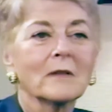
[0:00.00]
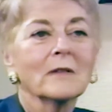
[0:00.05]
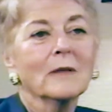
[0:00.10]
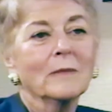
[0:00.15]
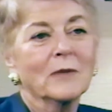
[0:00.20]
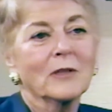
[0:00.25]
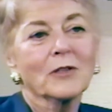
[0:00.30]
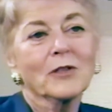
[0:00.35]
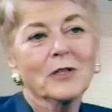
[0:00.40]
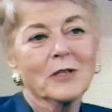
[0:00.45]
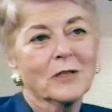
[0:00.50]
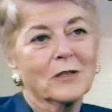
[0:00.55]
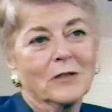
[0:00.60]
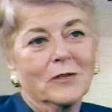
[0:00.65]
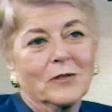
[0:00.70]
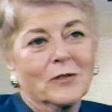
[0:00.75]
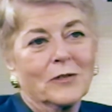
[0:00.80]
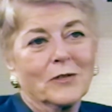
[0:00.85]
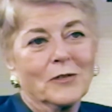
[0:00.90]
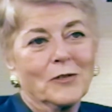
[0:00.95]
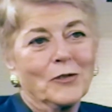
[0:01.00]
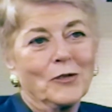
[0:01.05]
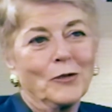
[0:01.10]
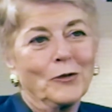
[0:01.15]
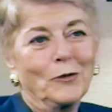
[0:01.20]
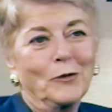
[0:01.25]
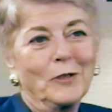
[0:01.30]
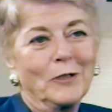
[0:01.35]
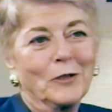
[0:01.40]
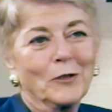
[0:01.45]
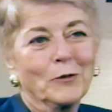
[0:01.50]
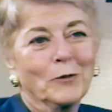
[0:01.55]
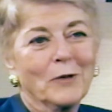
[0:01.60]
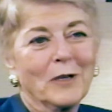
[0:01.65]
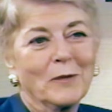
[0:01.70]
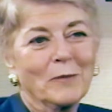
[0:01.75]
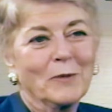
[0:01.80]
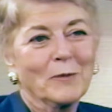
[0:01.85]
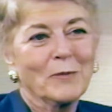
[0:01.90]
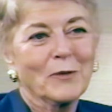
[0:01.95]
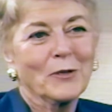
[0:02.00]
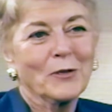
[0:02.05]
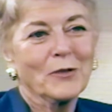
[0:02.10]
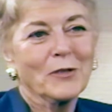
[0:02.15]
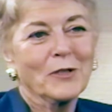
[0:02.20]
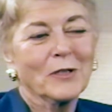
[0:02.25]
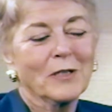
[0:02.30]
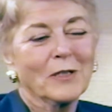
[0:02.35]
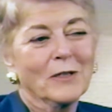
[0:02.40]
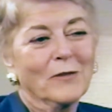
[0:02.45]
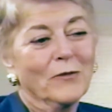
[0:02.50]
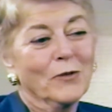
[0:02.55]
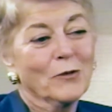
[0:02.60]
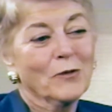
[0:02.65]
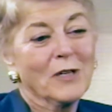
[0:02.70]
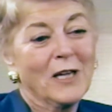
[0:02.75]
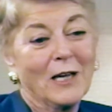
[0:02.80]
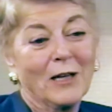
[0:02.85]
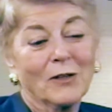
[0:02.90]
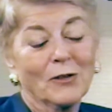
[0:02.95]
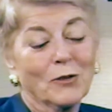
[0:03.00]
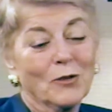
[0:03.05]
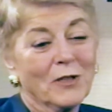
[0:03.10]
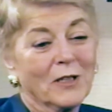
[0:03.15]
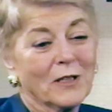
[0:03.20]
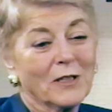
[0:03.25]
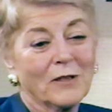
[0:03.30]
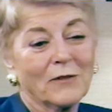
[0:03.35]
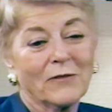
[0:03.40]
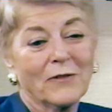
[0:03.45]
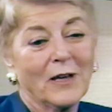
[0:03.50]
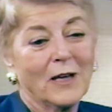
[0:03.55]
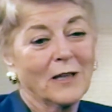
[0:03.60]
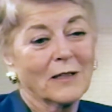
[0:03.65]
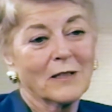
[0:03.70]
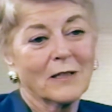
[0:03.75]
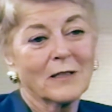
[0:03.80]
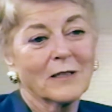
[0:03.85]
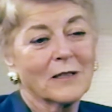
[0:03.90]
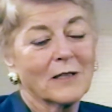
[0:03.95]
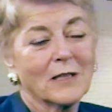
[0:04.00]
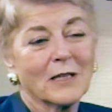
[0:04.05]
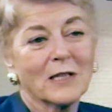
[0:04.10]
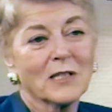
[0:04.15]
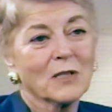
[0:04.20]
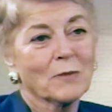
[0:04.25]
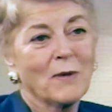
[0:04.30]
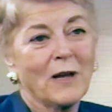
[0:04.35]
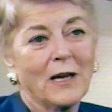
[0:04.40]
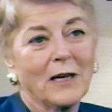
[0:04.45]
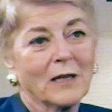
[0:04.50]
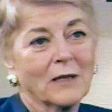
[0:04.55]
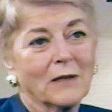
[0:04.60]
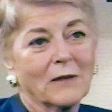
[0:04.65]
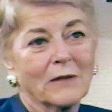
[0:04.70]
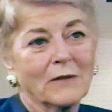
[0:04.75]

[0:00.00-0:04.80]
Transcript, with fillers: I mean, she's, she's certainly a credible person, and if you take a look at the fact that the Hispanic